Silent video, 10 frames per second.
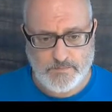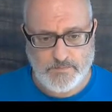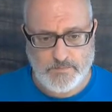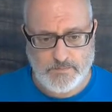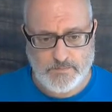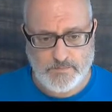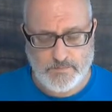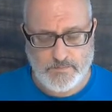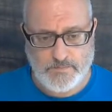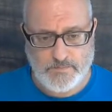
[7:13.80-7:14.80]

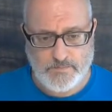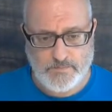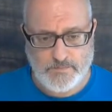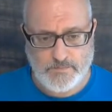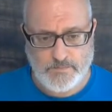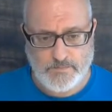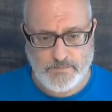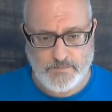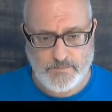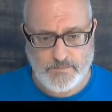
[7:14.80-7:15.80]

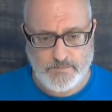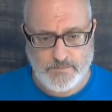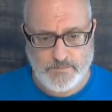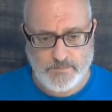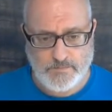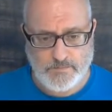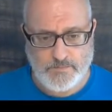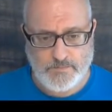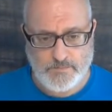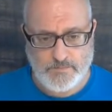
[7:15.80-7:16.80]

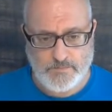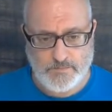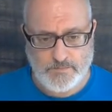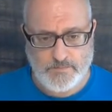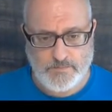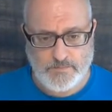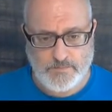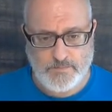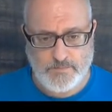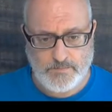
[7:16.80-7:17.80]

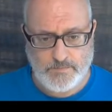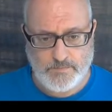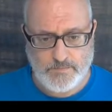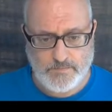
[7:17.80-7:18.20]
[no speech]